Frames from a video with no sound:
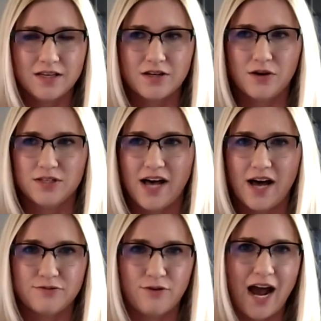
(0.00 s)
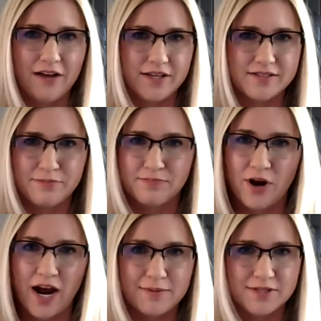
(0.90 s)
You know, a lot of rallies,
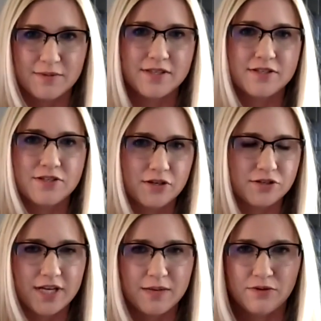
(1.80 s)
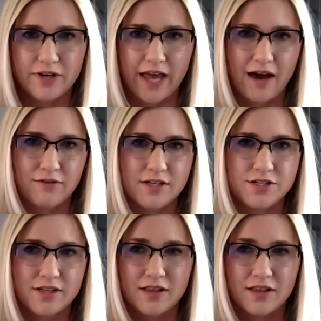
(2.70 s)
perhaps up to the 200-day moving average,